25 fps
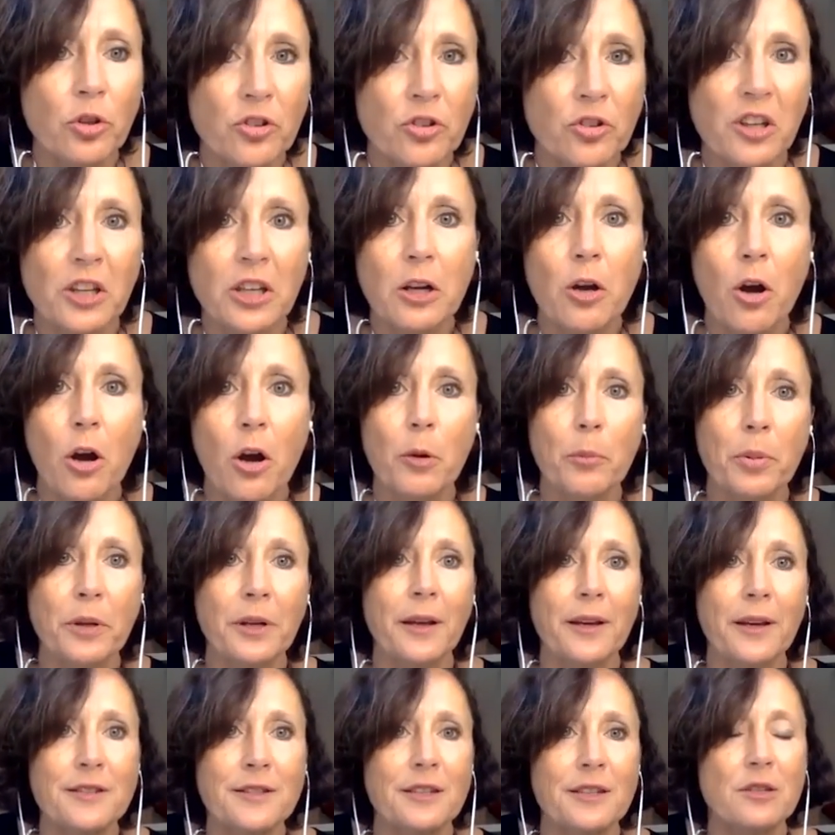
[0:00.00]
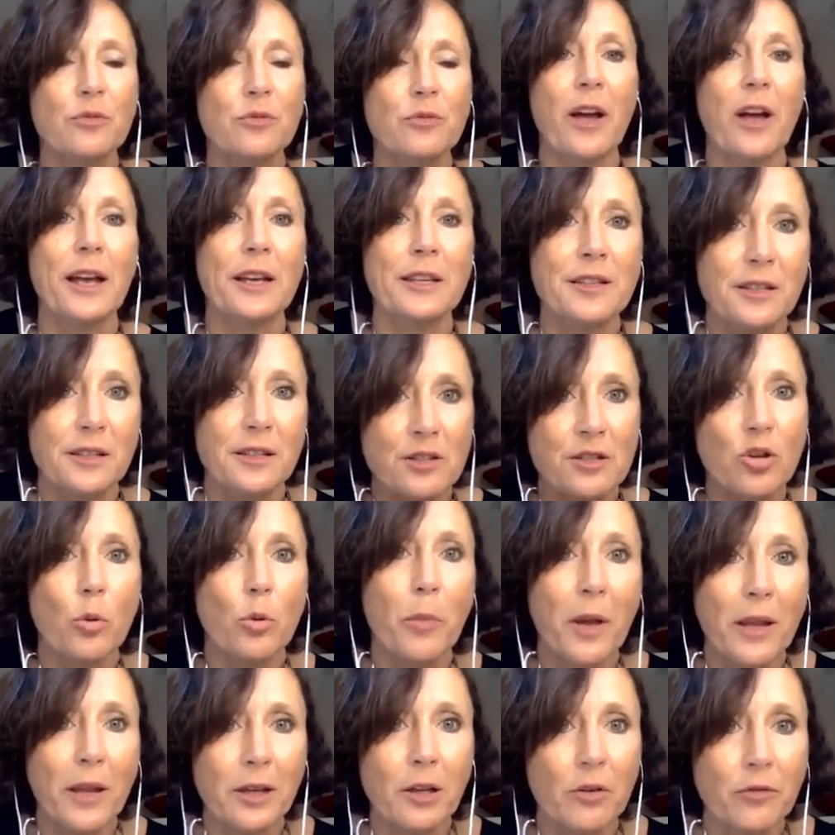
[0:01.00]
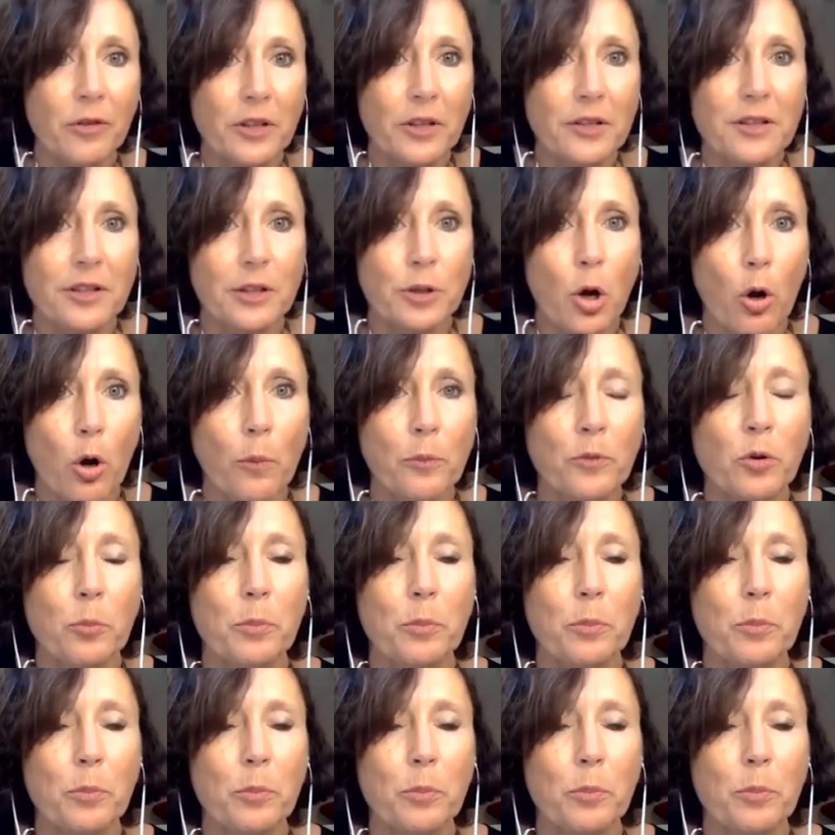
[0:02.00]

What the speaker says: decarbonize as fast as so many of us had hoped,